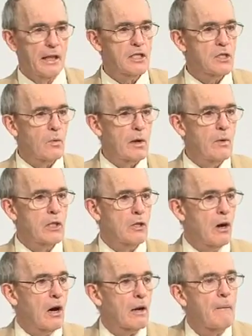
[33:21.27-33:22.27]
That's the way we
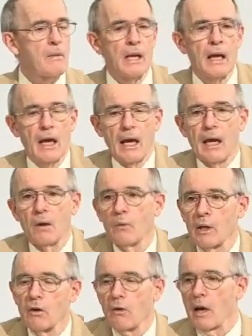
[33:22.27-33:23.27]
talk.
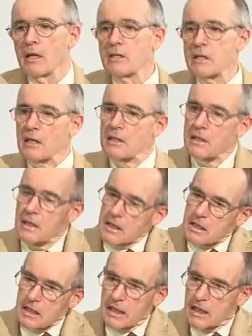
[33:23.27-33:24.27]
And when Christ says,
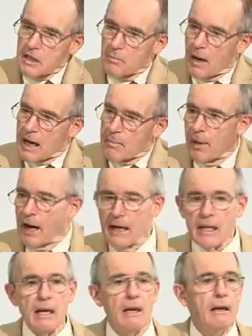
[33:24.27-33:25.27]
This is my
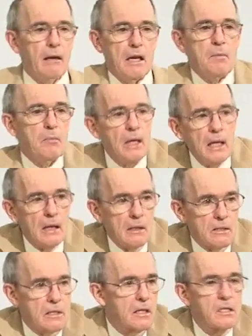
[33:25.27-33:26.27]
body, he
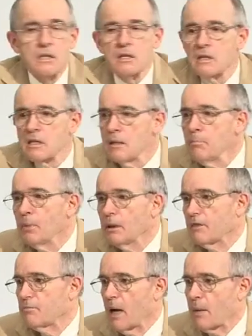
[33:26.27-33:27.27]
means this is a
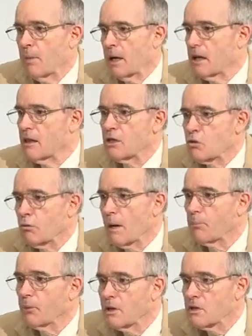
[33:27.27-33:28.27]
symbol of my body. This
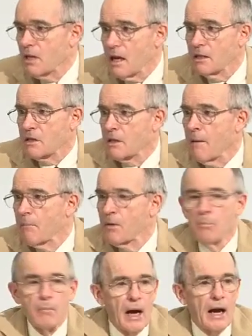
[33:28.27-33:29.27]
represents
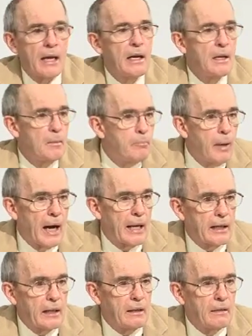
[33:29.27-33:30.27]
my
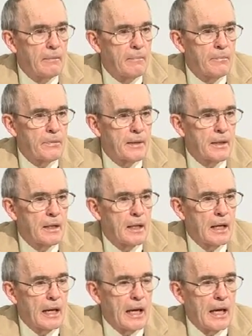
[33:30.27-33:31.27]
body.
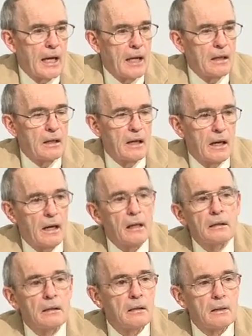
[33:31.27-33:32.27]
And
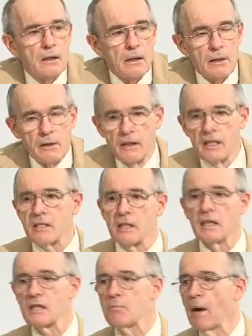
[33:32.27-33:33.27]
uh,
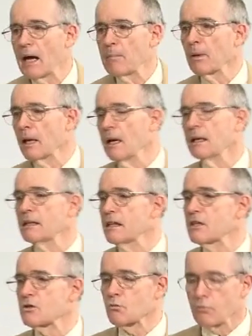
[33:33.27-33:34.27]
this is my
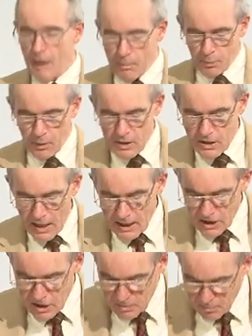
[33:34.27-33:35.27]
blood. This
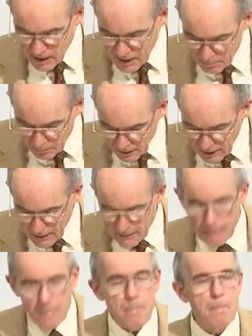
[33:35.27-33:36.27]
represents my
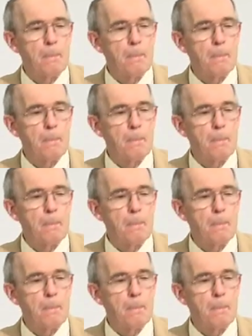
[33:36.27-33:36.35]
blood.